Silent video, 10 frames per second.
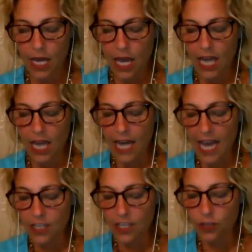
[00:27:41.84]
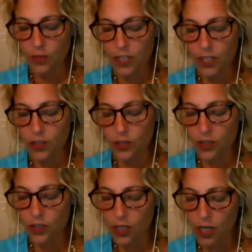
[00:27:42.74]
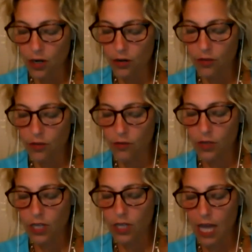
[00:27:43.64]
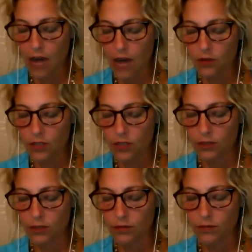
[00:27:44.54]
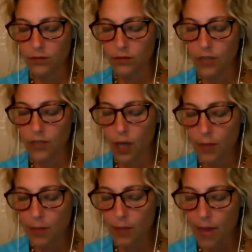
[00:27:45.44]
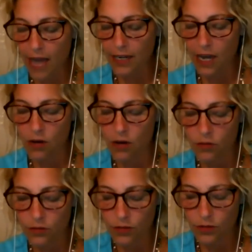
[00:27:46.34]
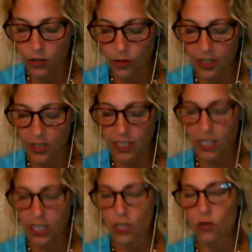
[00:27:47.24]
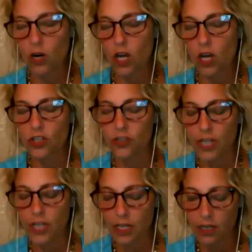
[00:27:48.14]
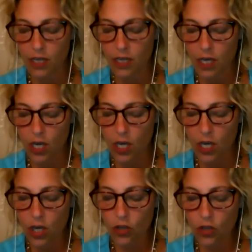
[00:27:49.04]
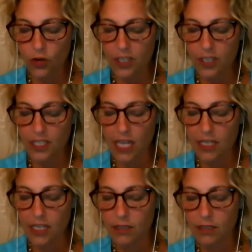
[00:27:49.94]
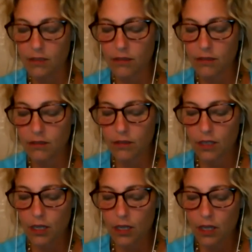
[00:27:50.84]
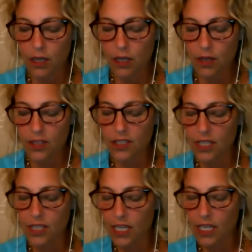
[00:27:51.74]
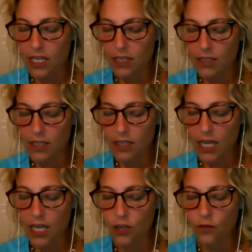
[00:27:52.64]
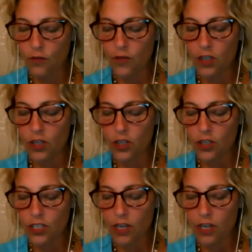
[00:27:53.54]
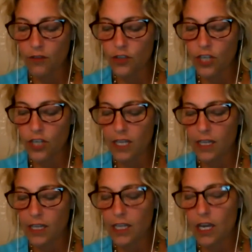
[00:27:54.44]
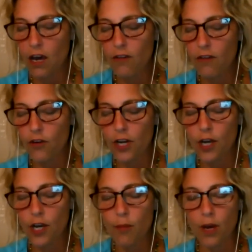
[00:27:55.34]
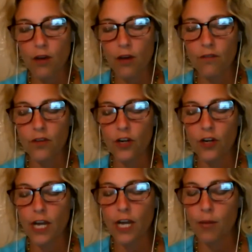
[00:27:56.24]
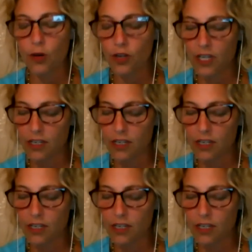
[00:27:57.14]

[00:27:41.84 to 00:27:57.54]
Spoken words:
And as you return to the earth through the clouds, coming back now, you are seeing your country, your state, the city, and you feel yourself gently hovering above your neighborhood.